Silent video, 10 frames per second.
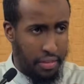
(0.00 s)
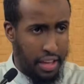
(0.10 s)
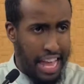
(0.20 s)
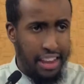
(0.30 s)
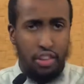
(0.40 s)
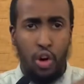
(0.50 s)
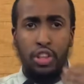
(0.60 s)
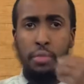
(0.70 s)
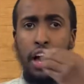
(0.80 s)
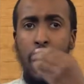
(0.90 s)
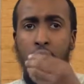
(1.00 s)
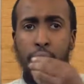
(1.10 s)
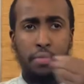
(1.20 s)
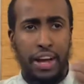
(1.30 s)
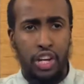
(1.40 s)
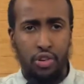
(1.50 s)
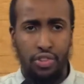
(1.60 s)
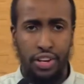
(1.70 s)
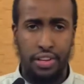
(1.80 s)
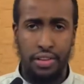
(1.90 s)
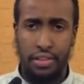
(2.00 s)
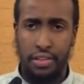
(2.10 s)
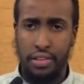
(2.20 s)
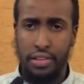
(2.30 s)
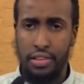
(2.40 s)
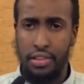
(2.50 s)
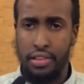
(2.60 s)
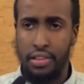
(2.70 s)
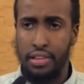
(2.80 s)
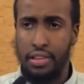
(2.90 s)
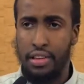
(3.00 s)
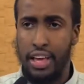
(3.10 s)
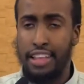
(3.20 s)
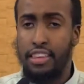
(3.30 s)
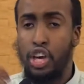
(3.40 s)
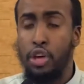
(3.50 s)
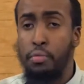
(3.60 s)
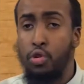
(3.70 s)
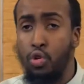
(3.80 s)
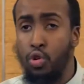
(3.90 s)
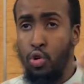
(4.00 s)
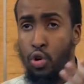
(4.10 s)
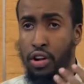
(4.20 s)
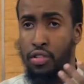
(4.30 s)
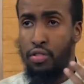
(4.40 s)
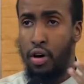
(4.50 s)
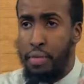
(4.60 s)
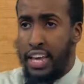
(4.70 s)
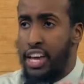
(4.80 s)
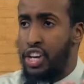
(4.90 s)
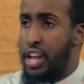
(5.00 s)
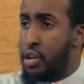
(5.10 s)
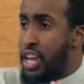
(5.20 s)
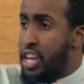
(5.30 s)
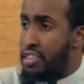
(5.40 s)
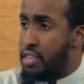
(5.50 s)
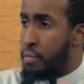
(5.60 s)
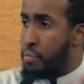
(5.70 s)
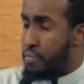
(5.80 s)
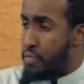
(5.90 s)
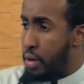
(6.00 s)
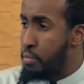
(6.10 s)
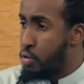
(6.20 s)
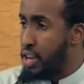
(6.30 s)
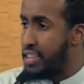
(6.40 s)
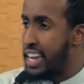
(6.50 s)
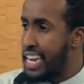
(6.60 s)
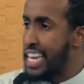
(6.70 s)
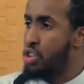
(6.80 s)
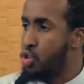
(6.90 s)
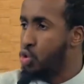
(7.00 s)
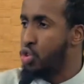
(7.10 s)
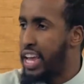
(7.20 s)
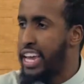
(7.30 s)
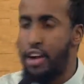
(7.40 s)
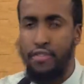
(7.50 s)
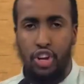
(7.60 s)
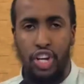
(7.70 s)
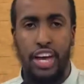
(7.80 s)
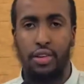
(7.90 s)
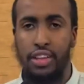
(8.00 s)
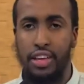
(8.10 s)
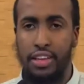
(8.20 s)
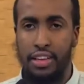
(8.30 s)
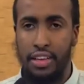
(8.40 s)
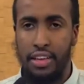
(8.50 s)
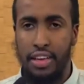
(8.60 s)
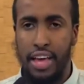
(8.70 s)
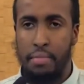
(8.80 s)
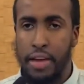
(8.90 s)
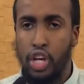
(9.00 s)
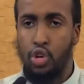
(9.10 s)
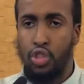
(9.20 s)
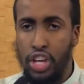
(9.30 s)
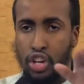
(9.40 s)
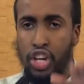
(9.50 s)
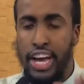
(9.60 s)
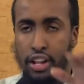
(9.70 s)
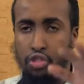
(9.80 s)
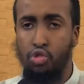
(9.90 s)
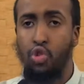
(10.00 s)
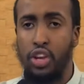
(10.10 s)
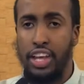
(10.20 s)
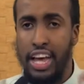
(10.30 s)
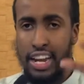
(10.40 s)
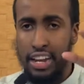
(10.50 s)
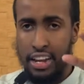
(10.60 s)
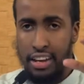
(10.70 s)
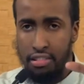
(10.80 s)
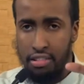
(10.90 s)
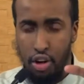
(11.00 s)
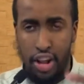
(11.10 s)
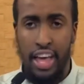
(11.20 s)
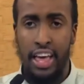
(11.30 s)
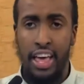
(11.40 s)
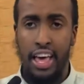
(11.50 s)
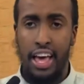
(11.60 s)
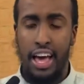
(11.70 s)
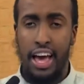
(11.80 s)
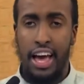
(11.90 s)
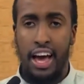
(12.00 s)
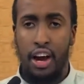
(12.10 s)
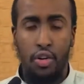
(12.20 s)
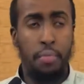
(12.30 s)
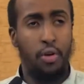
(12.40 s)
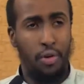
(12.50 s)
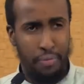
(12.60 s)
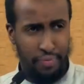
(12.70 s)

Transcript: And he's going to be a harm to my children. It's a communal obligation. They need the community need you to take care of your child and make sure that your child is good and, and is not a uh, criminal.